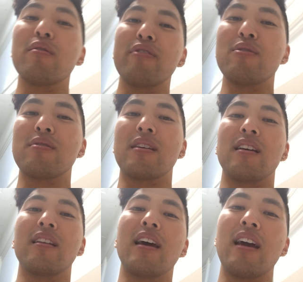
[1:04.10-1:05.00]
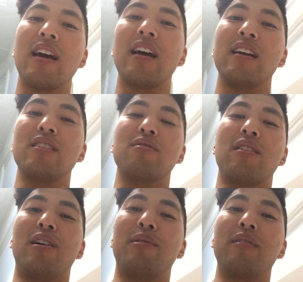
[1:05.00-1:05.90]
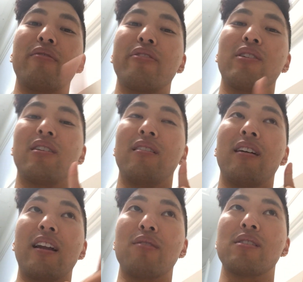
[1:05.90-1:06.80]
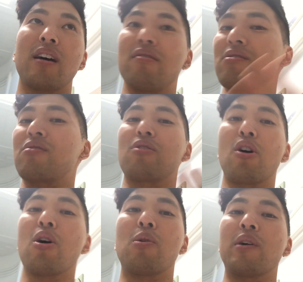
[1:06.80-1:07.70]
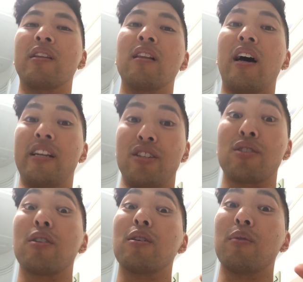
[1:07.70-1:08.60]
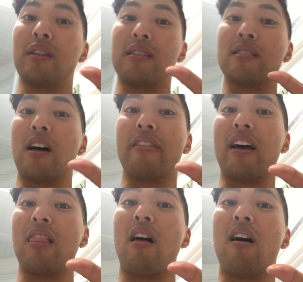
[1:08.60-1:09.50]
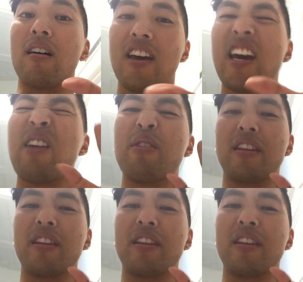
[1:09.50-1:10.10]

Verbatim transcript: the reviews said, hey, you know, if you're an outsider, just go when the line is short, when it's not that long. That